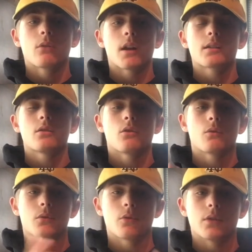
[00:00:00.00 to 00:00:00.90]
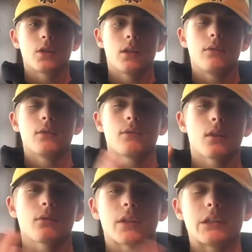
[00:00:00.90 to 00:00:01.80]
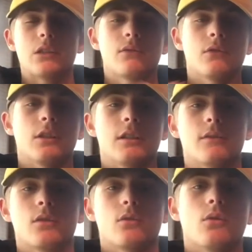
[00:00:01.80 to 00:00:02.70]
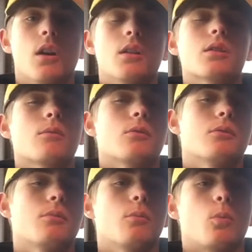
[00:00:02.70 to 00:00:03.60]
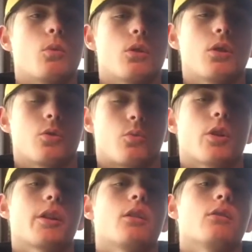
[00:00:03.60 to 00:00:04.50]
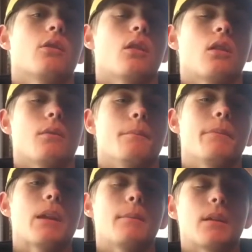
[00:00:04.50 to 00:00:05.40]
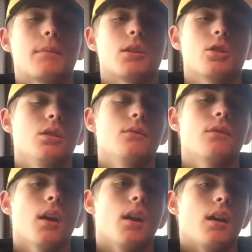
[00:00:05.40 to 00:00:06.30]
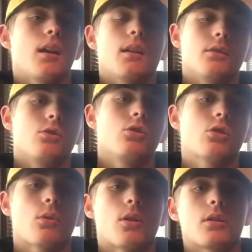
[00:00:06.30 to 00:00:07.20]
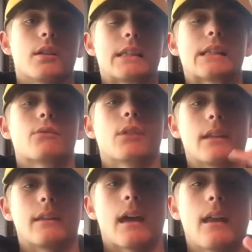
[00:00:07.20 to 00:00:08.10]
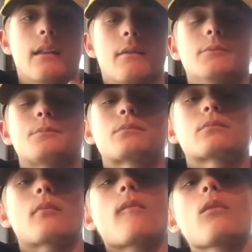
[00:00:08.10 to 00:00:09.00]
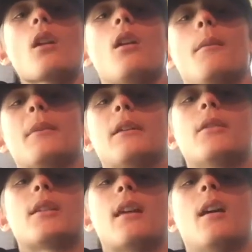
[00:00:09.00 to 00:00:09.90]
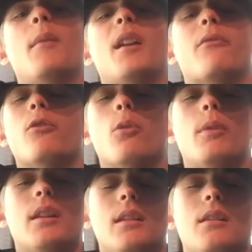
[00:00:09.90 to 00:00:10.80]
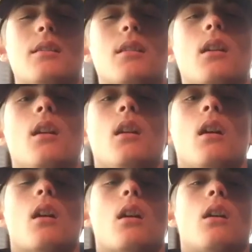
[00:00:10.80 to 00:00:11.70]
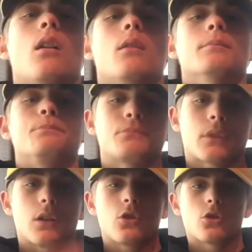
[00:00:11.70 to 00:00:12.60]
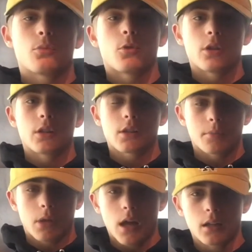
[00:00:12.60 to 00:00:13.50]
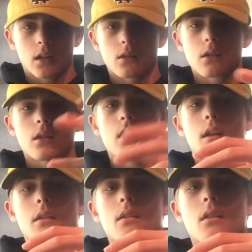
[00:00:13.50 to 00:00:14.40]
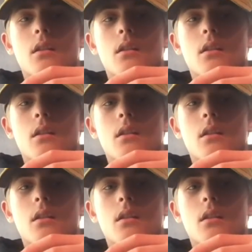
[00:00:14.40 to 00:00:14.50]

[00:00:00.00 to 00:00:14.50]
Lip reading: ranks, you know, to a chief. Even if you have like chief, you could give it to someone who is working on becoming a chief, and so on and stuff like that. Give it to them, and if nobody needs it, you could just put it in the supply closet, and